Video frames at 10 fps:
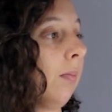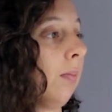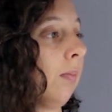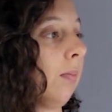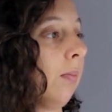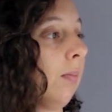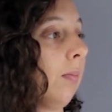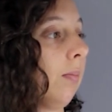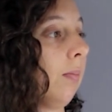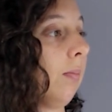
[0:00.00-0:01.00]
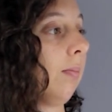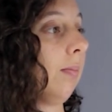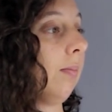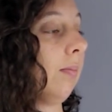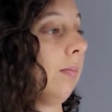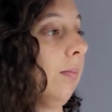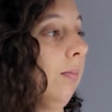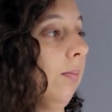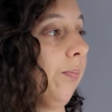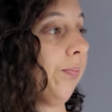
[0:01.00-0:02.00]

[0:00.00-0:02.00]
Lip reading: Nobody speaks.